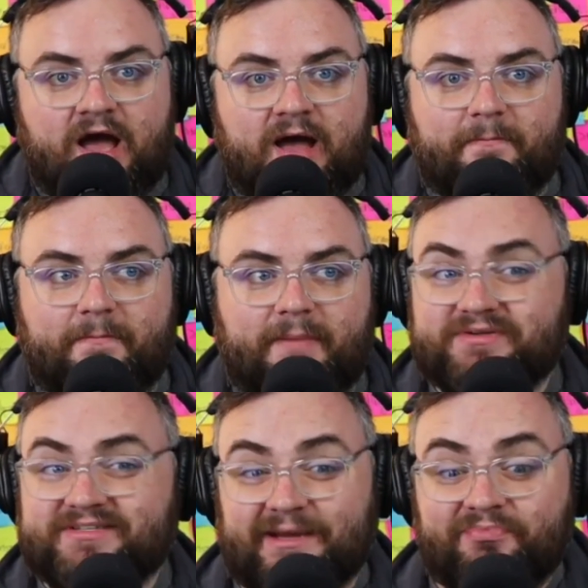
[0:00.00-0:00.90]
but it
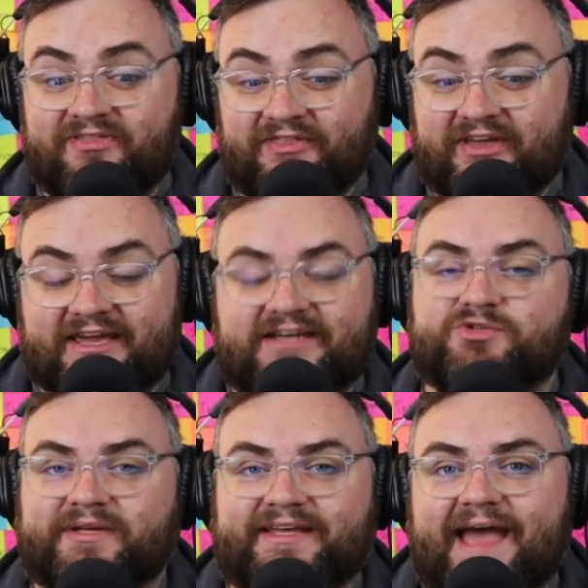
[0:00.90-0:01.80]
was something that the kids
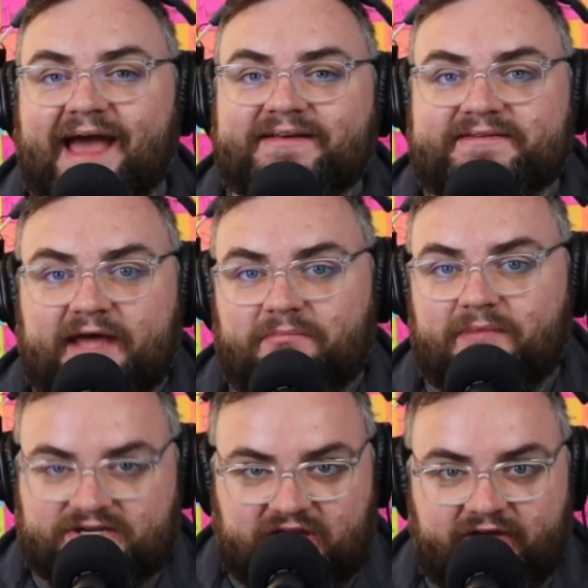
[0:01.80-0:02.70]
really hadn't done
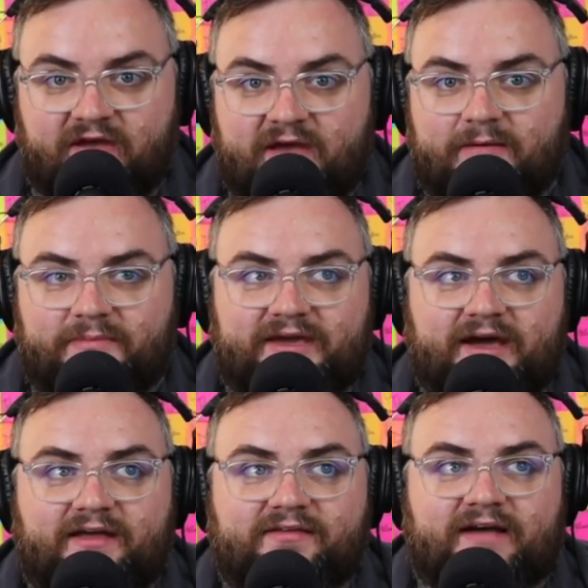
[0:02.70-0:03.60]
much of,
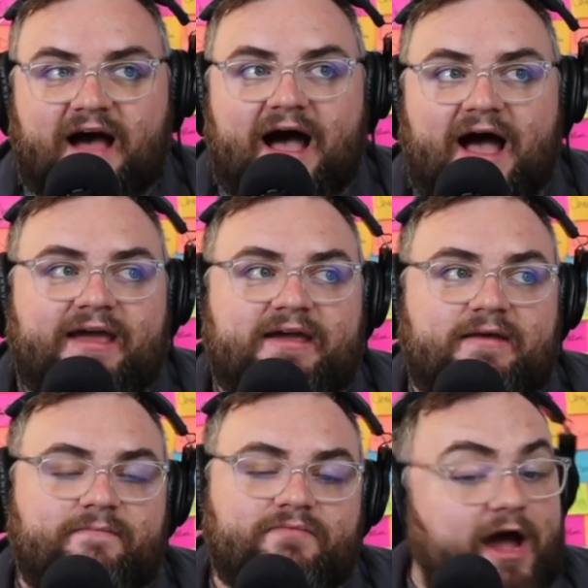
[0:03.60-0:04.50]
because I
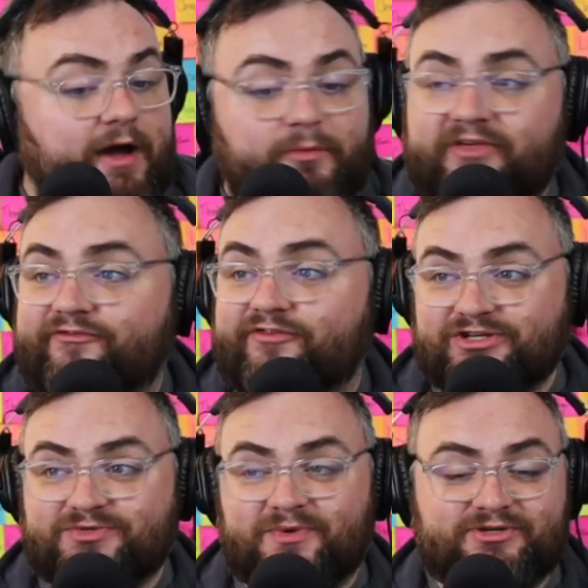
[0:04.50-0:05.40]
will be the
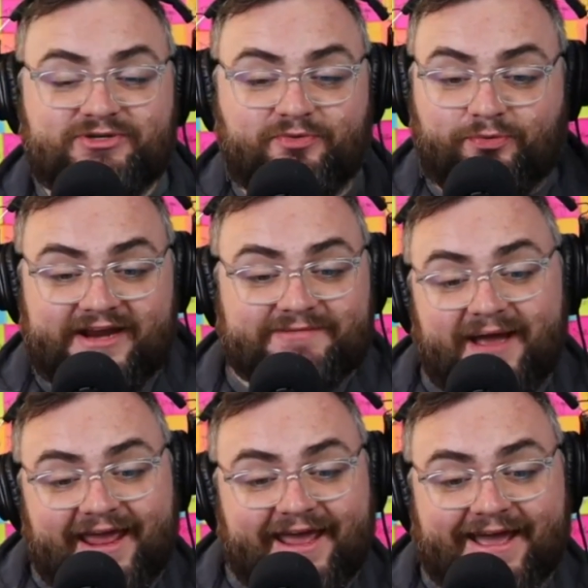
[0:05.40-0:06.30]
first one to raise
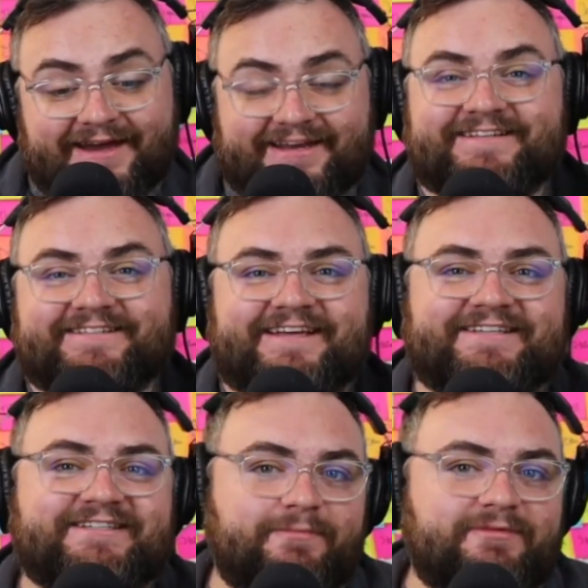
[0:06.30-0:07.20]
my hand and say
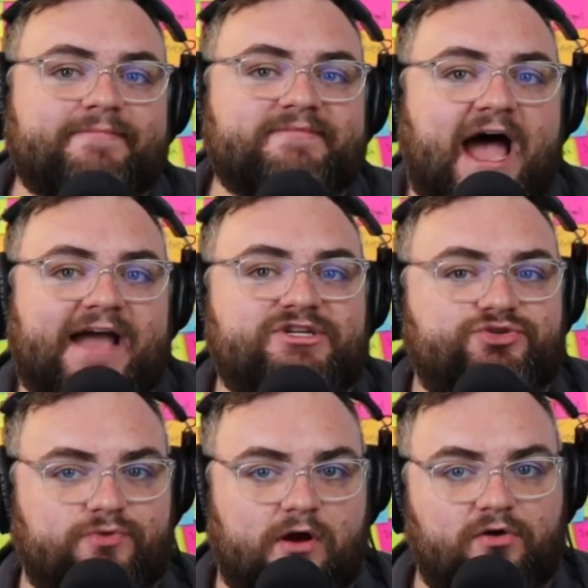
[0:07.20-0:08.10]
sometimes I
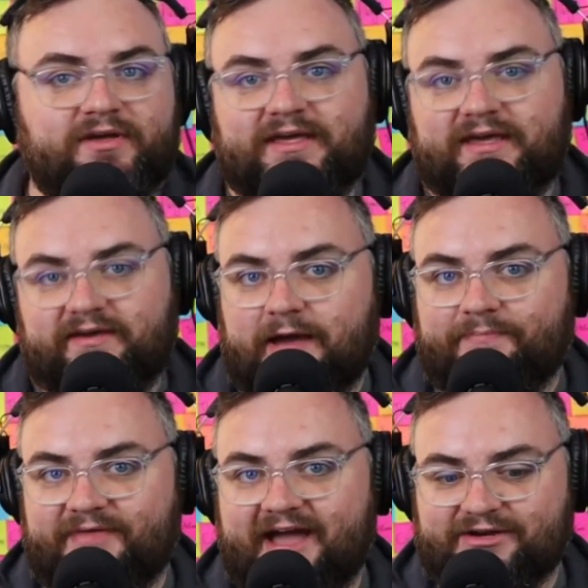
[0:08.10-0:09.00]
struggle giving up
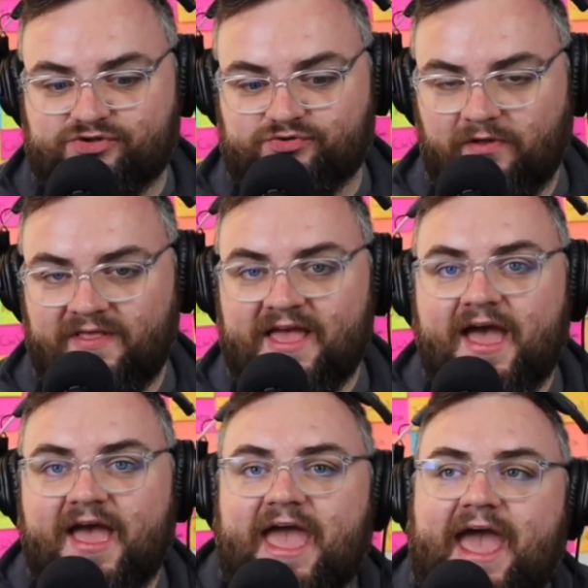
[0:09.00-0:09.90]
that control,
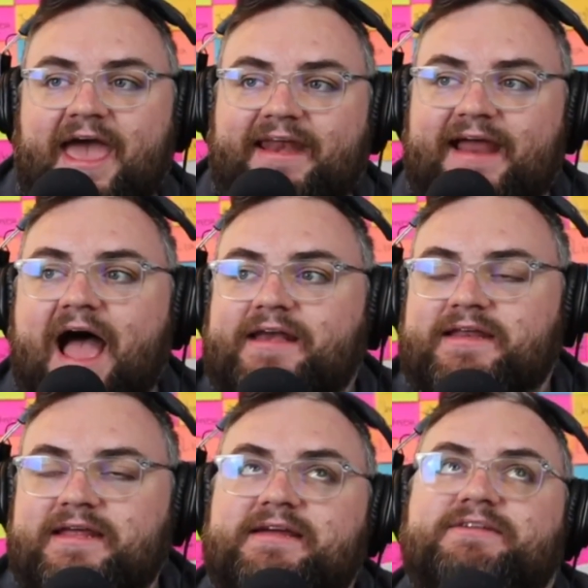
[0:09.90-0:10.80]
and I
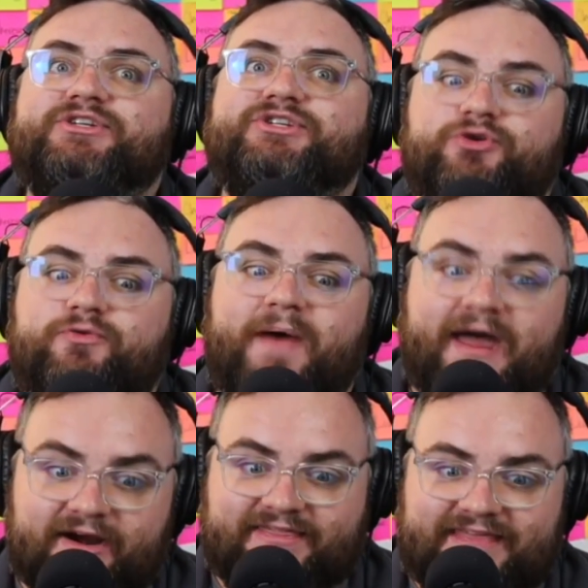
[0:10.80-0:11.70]
need to do
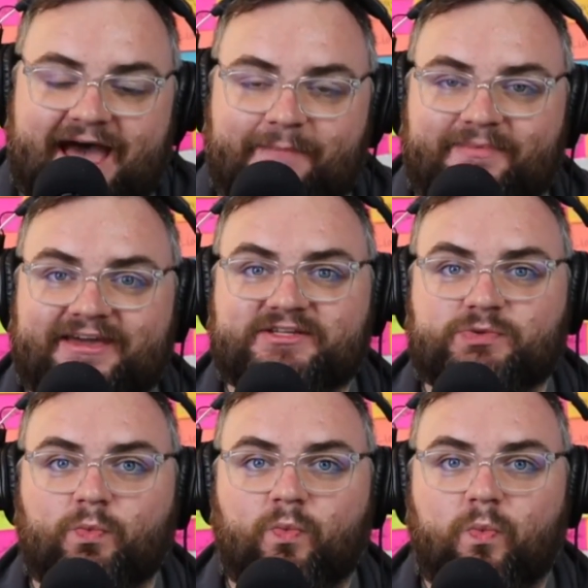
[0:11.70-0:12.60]
better at that. Because
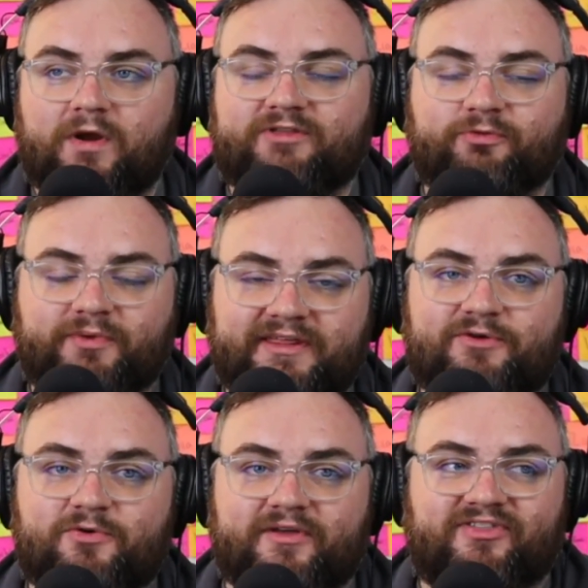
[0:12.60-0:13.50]
what's really
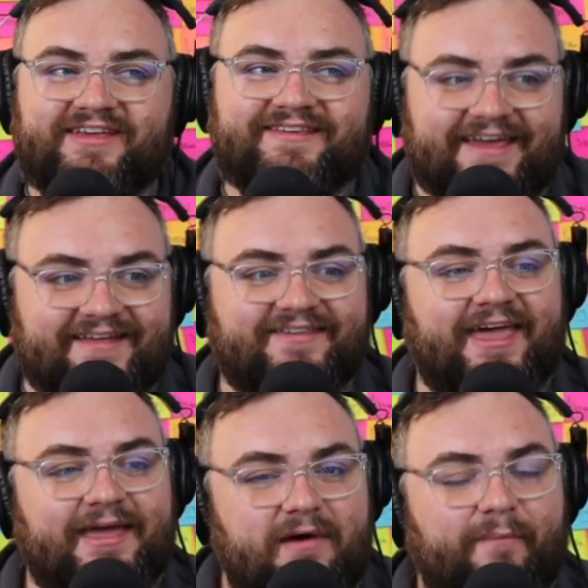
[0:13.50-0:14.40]
cool is these kids
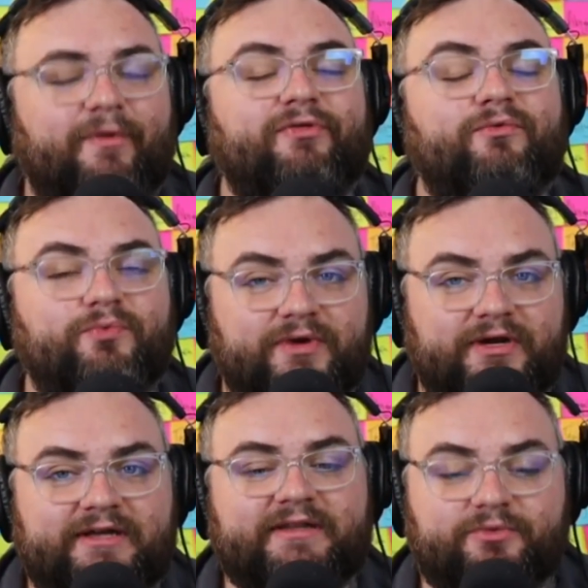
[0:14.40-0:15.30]
came up with
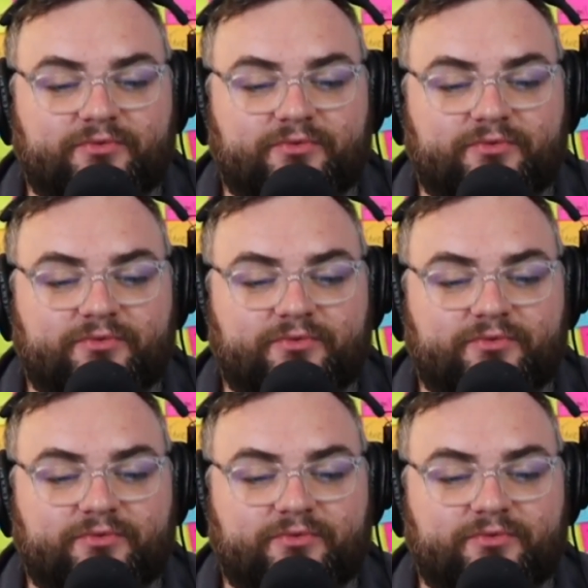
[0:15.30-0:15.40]
really